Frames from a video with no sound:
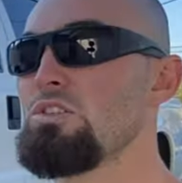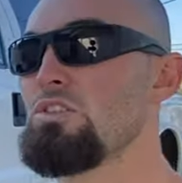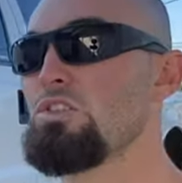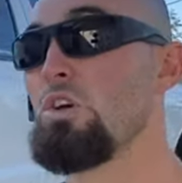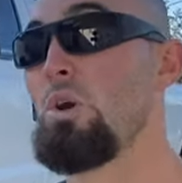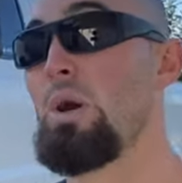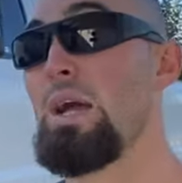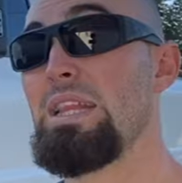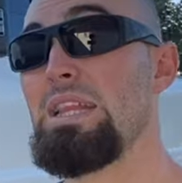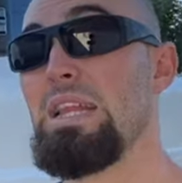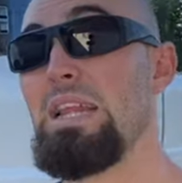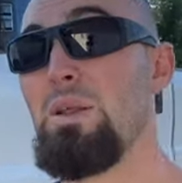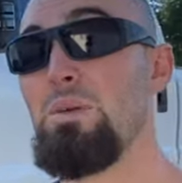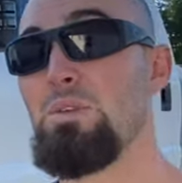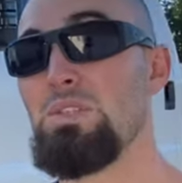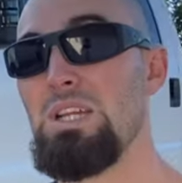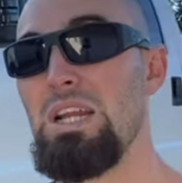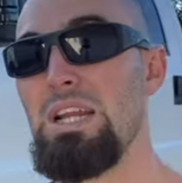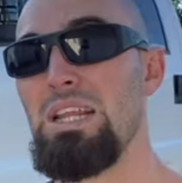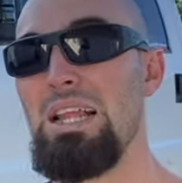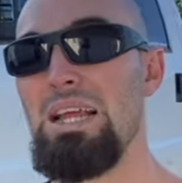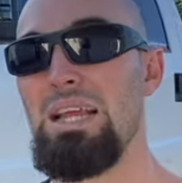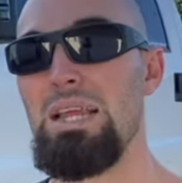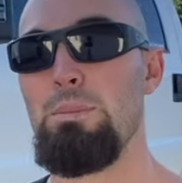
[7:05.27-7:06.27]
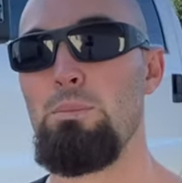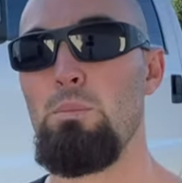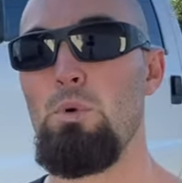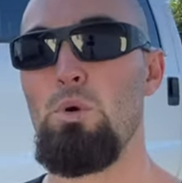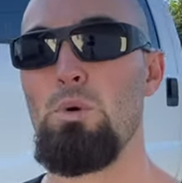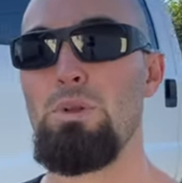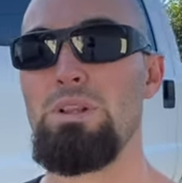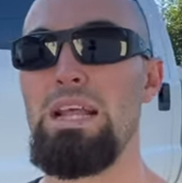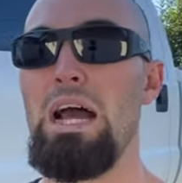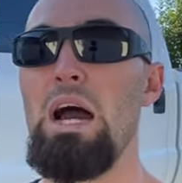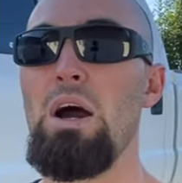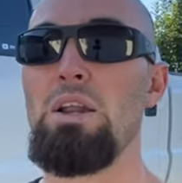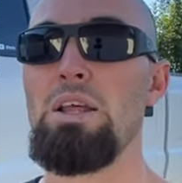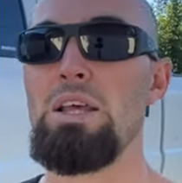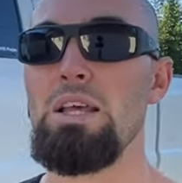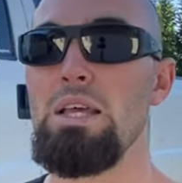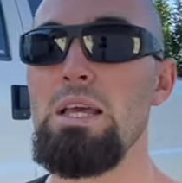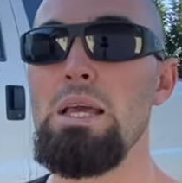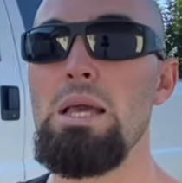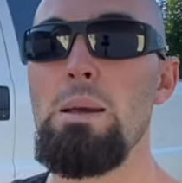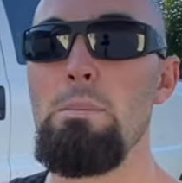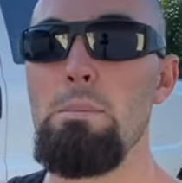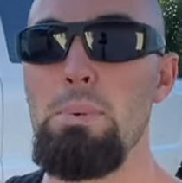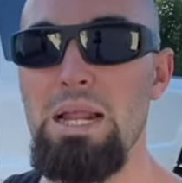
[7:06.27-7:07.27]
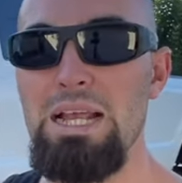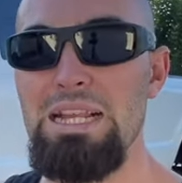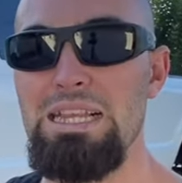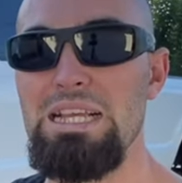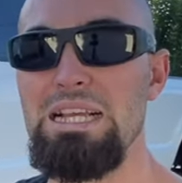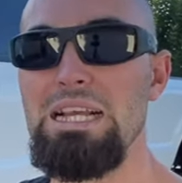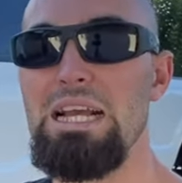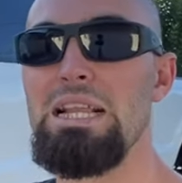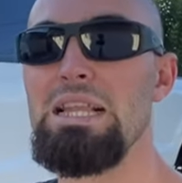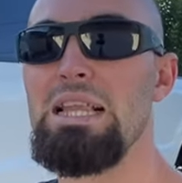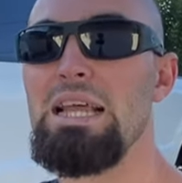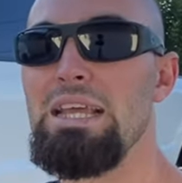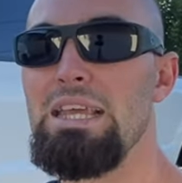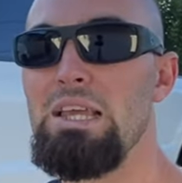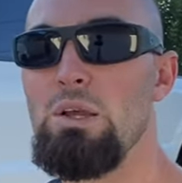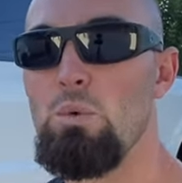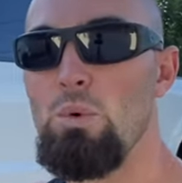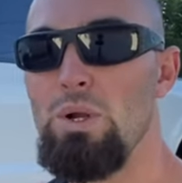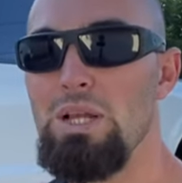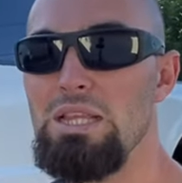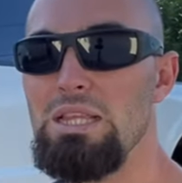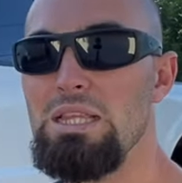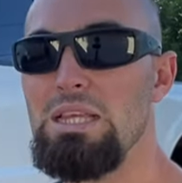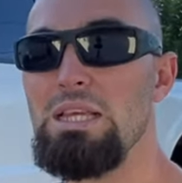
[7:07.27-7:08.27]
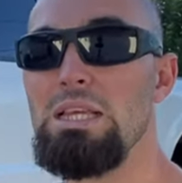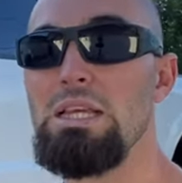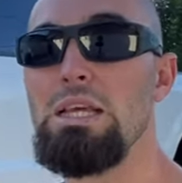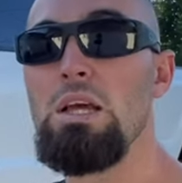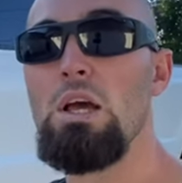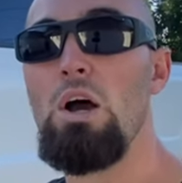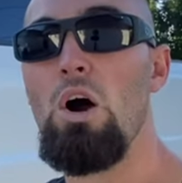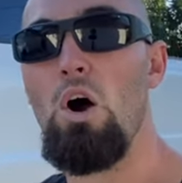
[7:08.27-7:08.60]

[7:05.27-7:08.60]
So I thought I was gonna like it more without it, but I think I like it with it.